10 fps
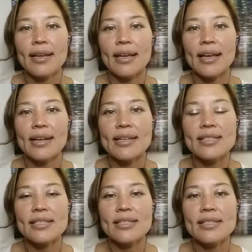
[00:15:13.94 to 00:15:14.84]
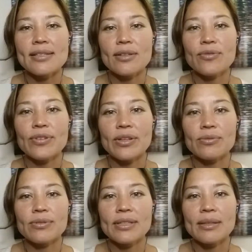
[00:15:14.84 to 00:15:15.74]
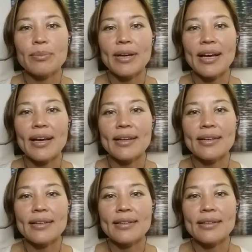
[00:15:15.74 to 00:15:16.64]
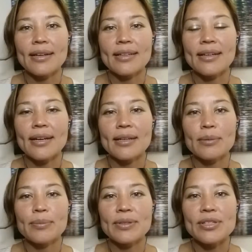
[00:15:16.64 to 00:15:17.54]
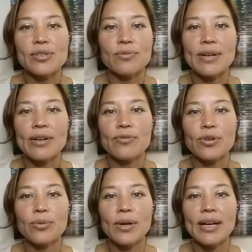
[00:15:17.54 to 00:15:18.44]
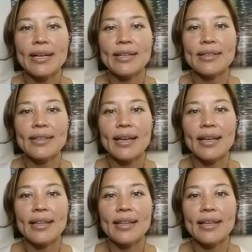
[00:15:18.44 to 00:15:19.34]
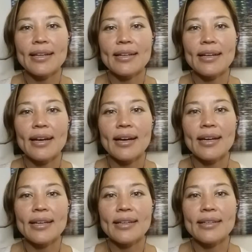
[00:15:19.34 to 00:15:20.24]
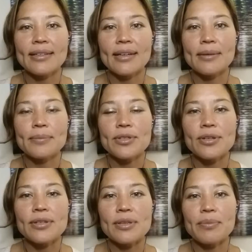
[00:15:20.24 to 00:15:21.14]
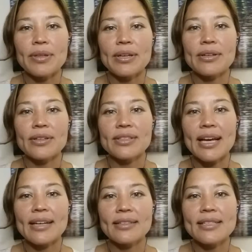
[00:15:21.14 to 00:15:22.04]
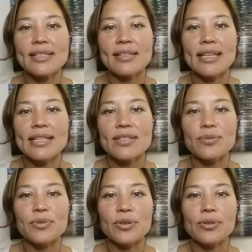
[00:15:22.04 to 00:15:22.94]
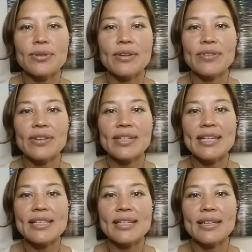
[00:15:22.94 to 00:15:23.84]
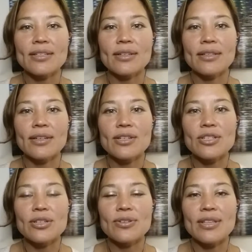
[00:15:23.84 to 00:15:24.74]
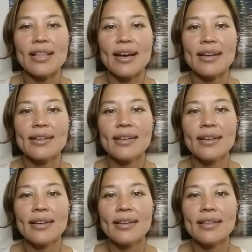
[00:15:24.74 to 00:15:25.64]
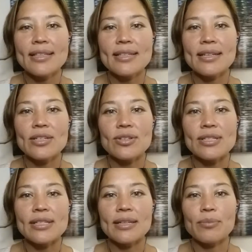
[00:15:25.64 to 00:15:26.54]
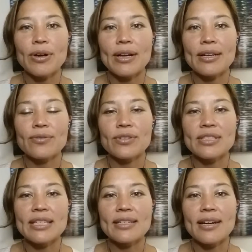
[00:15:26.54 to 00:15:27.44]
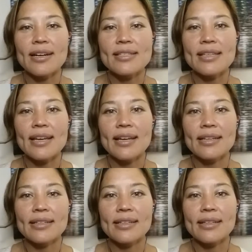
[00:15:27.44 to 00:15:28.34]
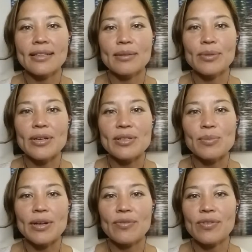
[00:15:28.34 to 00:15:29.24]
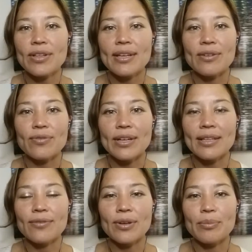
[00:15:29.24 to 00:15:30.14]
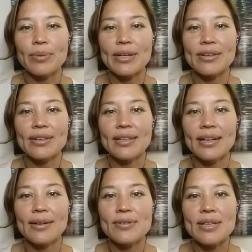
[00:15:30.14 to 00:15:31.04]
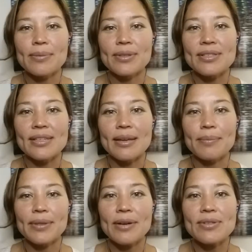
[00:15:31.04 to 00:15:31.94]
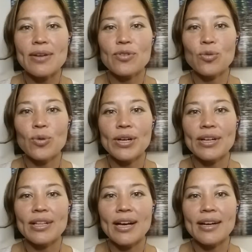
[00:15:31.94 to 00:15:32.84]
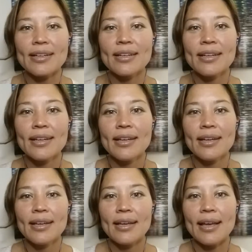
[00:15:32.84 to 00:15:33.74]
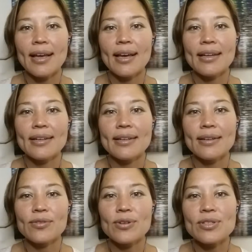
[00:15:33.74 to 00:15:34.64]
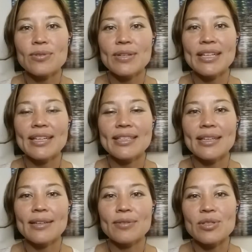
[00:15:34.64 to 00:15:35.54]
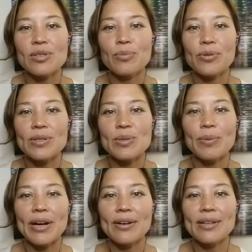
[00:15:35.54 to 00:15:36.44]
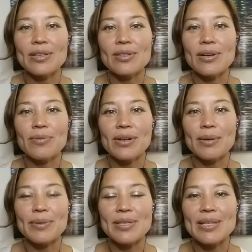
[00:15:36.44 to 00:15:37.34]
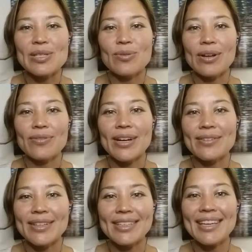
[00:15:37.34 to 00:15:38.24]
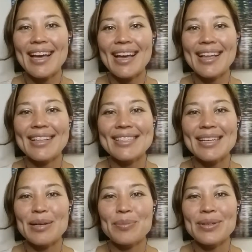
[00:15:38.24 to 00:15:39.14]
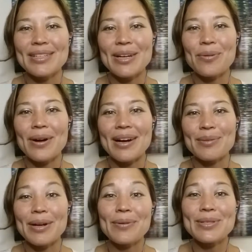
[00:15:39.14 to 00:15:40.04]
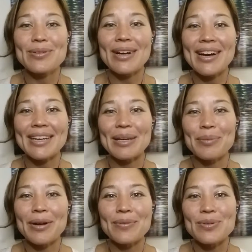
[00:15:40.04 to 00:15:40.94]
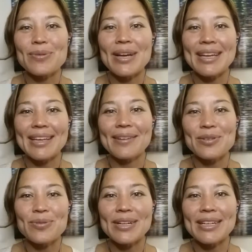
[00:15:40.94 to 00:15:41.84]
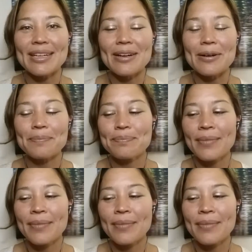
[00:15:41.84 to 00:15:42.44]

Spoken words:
And I just still felt really bad. And I got up and just read for a while. And then I took something called Catalyst Cleanse from Solar Ray Foundation. I took a large dose of that. That's an interesting product for detox and killing bugs. But I felt like I finally felt better. And then I was able to sleep. But that was after 1 o'clock. And of course, the reading I'd done was super inspiring. So I woke up at 6:25, like, yay, let's get up and take a walk. But I was groggy, but I was awake and I was ready to go.